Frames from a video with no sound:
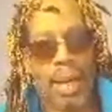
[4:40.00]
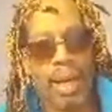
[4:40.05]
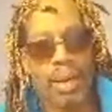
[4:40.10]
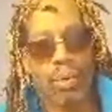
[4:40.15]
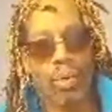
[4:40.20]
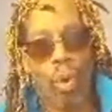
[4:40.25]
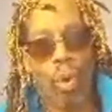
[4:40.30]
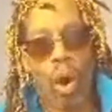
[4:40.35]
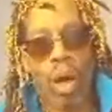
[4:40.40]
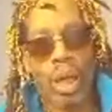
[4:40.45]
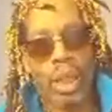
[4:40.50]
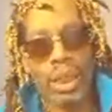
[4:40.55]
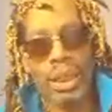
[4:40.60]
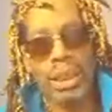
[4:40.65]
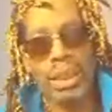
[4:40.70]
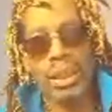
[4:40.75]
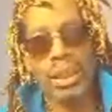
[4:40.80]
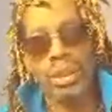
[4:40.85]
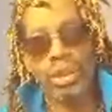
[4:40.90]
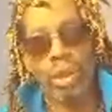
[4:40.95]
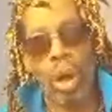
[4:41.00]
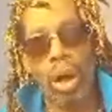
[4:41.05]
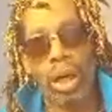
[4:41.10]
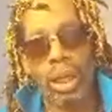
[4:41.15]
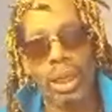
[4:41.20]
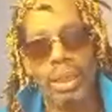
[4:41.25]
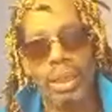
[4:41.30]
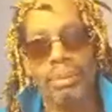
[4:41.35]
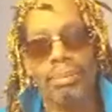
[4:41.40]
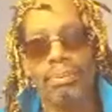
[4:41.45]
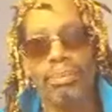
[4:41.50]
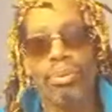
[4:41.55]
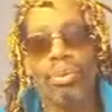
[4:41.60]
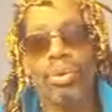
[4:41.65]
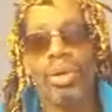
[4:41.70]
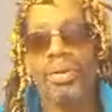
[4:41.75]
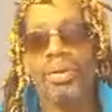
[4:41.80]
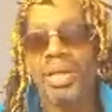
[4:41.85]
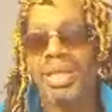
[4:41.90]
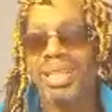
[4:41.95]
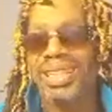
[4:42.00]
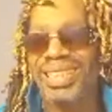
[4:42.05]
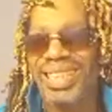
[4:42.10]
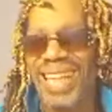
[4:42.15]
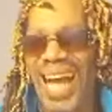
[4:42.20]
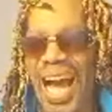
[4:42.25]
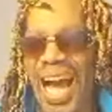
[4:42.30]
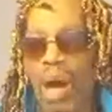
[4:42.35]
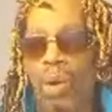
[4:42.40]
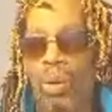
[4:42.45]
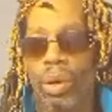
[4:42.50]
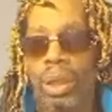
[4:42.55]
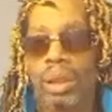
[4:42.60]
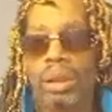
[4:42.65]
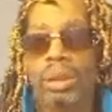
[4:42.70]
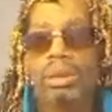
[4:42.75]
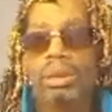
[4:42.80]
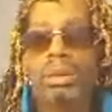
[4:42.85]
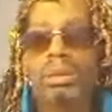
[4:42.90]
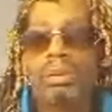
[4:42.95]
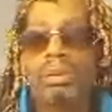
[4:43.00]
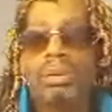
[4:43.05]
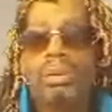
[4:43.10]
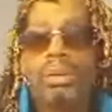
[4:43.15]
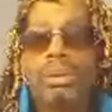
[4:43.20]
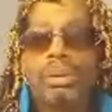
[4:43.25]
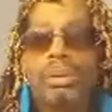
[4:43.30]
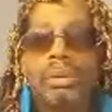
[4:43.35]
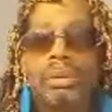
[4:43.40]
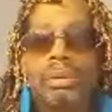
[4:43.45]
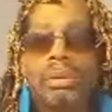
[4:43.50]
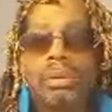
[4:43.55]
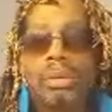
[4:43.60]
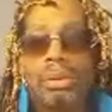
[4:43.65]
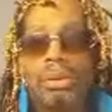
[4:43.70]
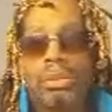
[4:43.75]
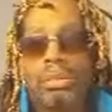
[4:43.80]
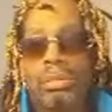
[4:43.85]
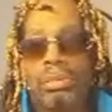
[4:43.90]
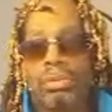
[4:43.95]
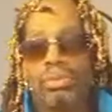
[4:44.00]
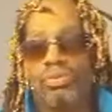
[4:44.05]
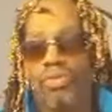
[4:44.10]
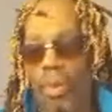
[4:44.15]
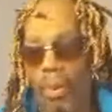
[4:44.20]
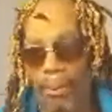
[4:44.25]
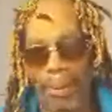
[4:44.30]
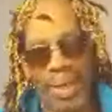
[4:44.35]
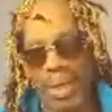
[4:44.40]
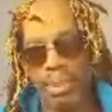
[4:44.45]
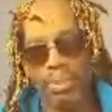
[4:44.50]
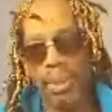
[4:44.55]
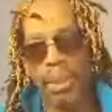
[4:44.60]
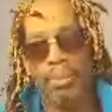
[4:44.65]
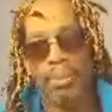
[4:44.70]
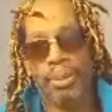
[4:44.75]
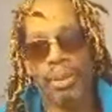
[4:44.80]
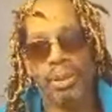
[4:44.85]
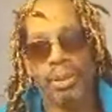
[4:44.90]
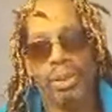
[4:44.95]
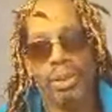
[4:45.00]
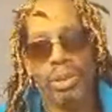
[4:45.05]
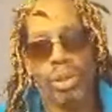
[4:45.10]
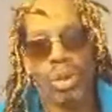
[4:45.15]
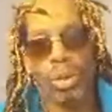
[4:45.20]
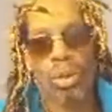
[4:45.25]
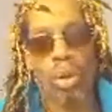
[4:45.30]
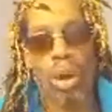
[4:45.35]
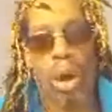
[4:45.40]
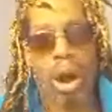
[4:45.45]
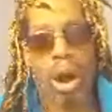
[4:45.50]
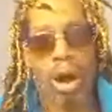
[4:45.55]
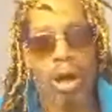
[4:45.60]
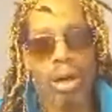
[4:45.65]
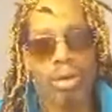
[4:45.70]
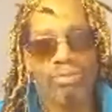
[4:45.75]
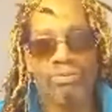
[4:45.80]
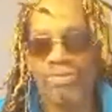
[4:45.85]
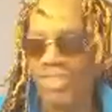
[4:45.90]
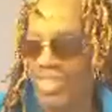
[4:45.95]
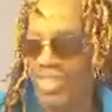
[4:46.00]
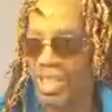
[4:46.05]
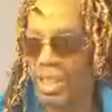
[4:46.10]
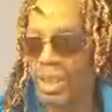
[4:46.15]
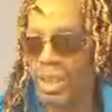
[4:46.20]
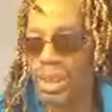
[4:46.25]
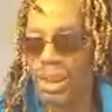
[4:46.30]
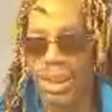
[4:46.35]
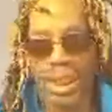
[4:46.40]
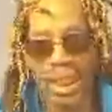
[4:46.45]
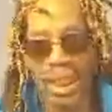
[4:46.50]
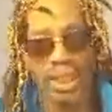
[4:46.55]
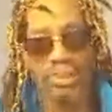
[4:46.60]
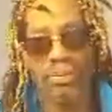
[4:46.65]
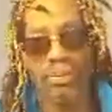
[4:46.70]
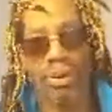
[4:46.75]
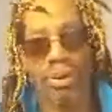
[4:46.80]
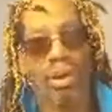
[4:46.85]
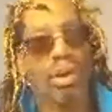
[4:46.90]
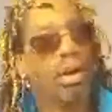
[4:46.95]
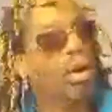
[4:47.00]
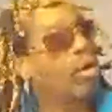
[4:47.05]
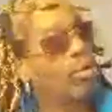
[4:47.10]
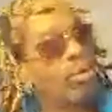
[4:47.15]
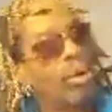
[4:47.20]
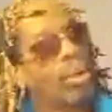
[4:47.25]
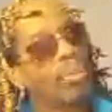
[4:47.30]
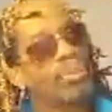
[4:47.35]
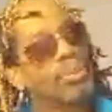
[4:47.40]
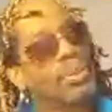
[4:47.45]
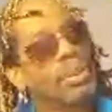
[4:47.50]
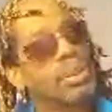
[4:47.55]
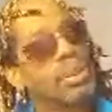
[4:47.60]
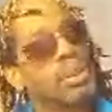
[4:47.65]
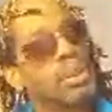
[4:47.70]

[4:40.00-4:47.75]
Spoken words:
a walking, talking, breathing tower for many people who are vicious, evil, corrupt.